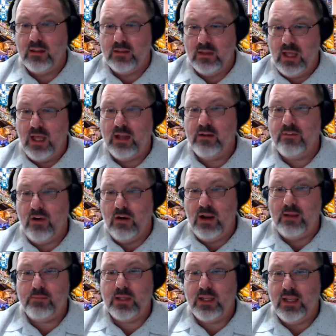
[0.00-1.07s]
A lot of our
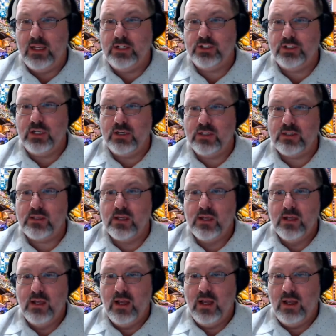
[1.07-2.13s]
applications
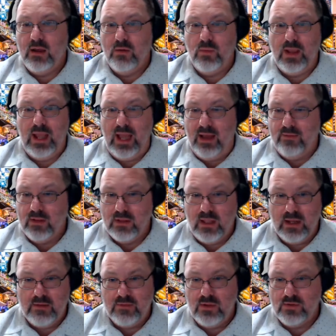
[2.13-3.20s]
have a
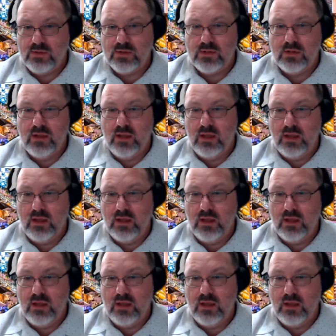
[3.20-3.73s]
lot of those